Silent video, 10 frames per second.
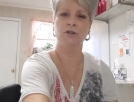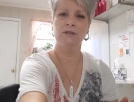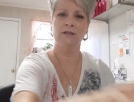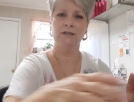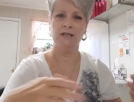
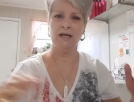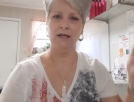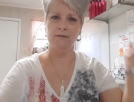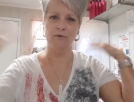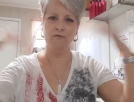just a
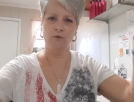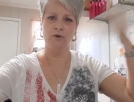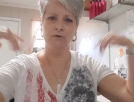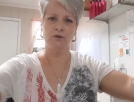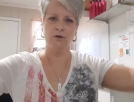second before
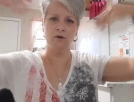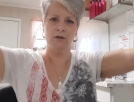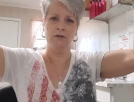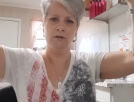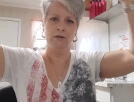you start
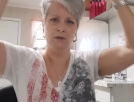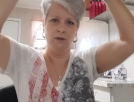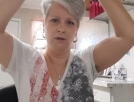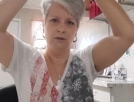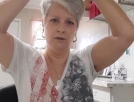to
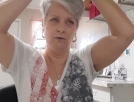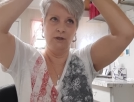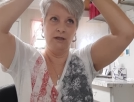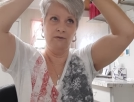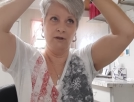do
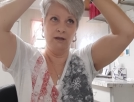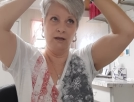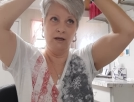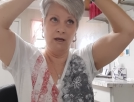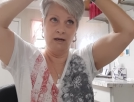
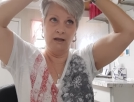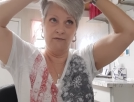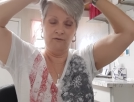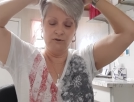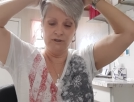anything. Now the
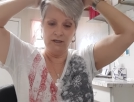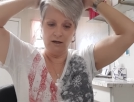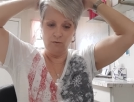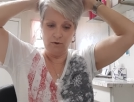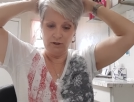first thing
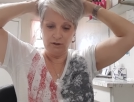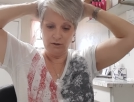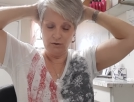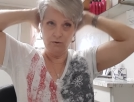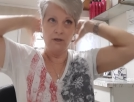I want to
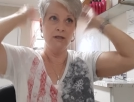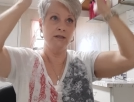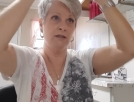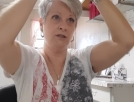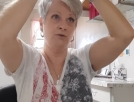do
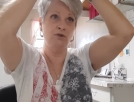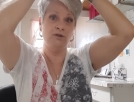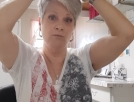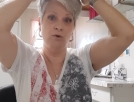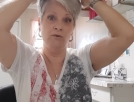is to
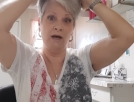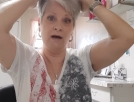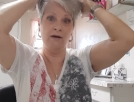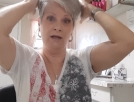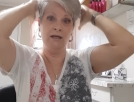smooth
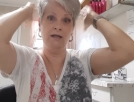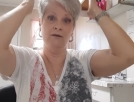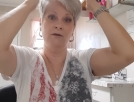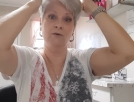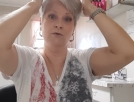out any
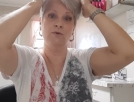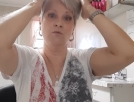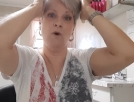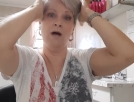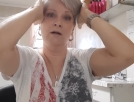of those
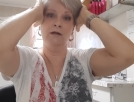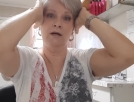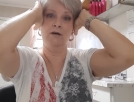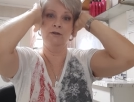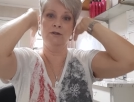wild
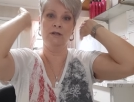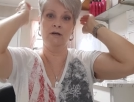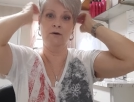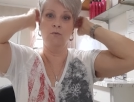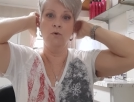hairs that
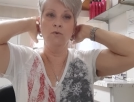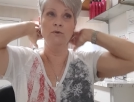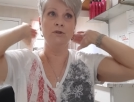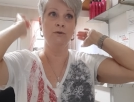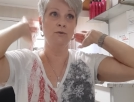are wanting
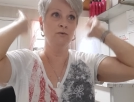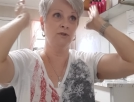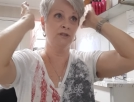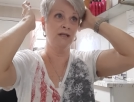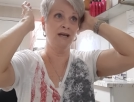to
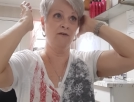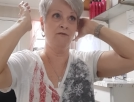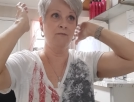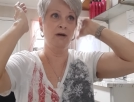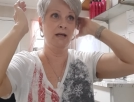stick out
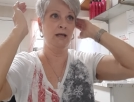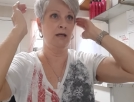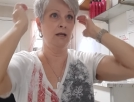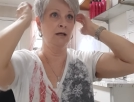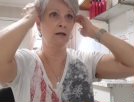from my
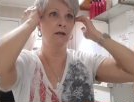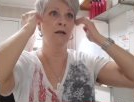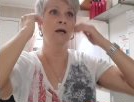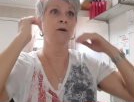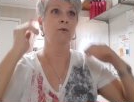head,
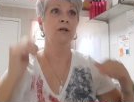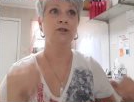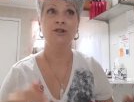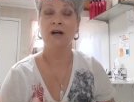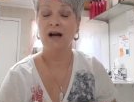
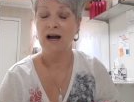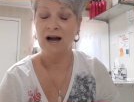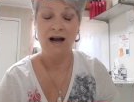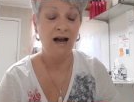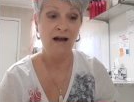which
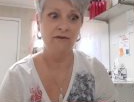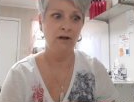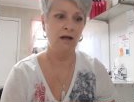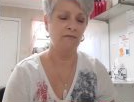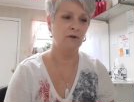I have a
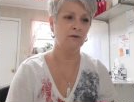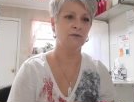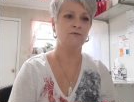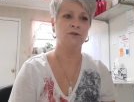lot of those for